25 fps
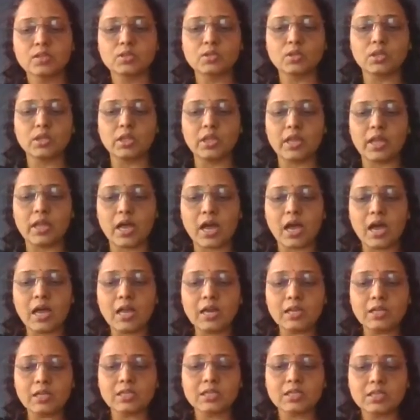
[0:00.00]
so
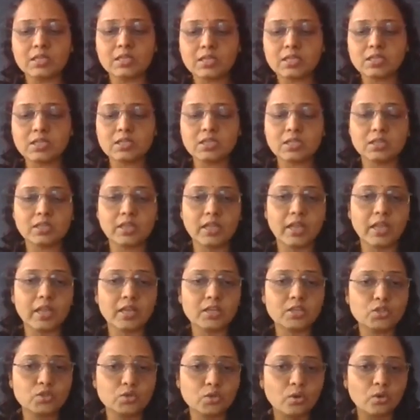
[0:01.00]

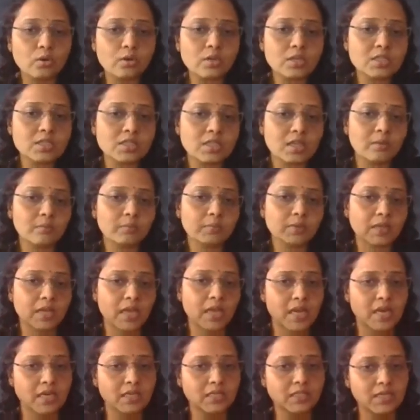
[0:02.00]
they show some
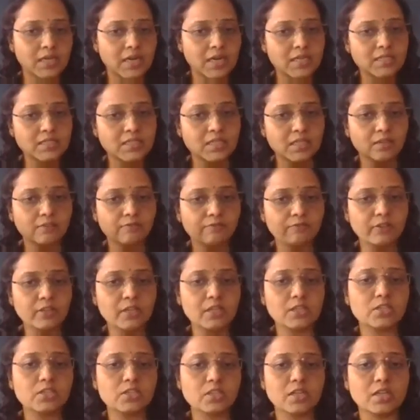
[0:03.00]
characteristic
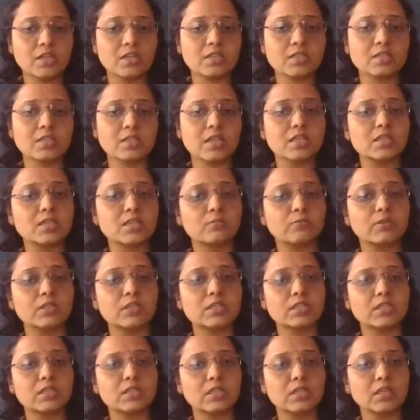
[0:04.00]
features, hence
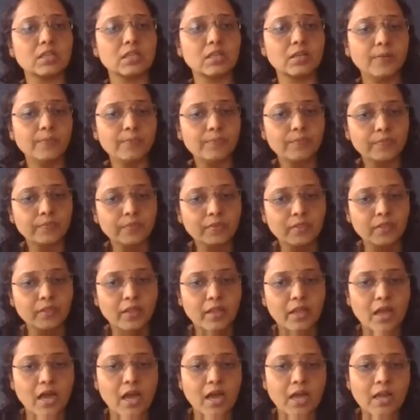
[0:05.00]
we see
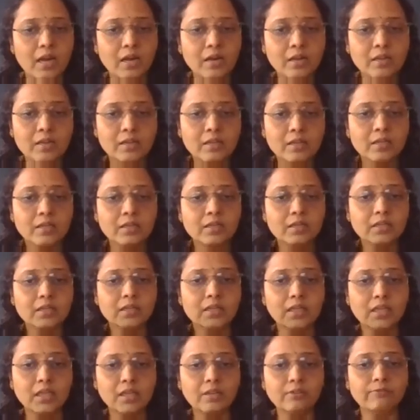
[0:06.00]
they are
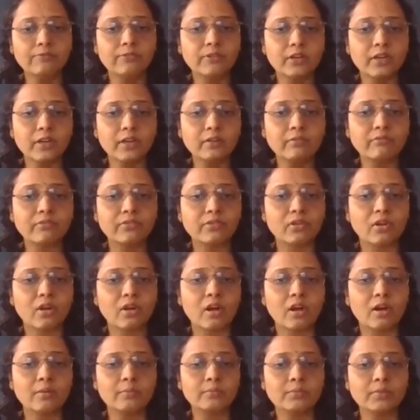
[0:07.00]
different
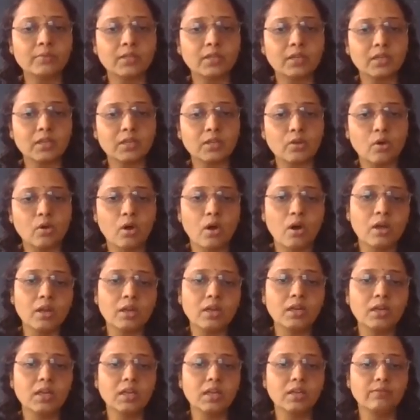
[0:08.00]
from the
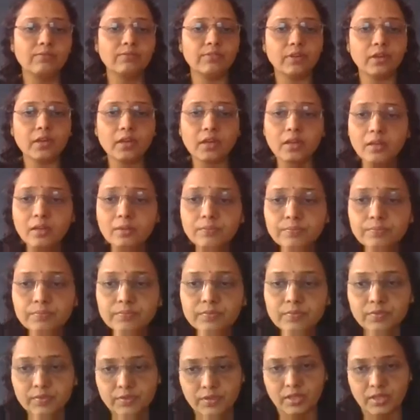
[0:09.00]
non-living
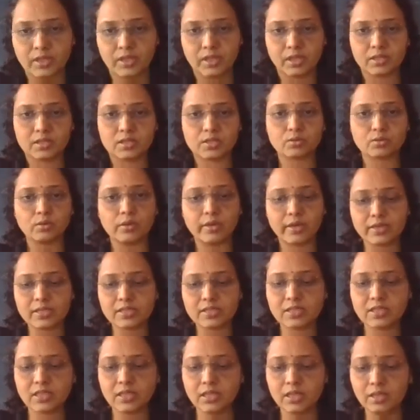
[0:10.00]
things. So
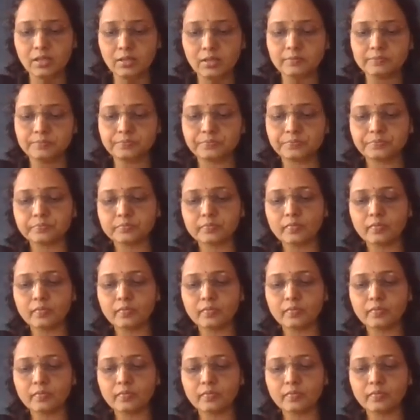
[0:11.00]
let's see.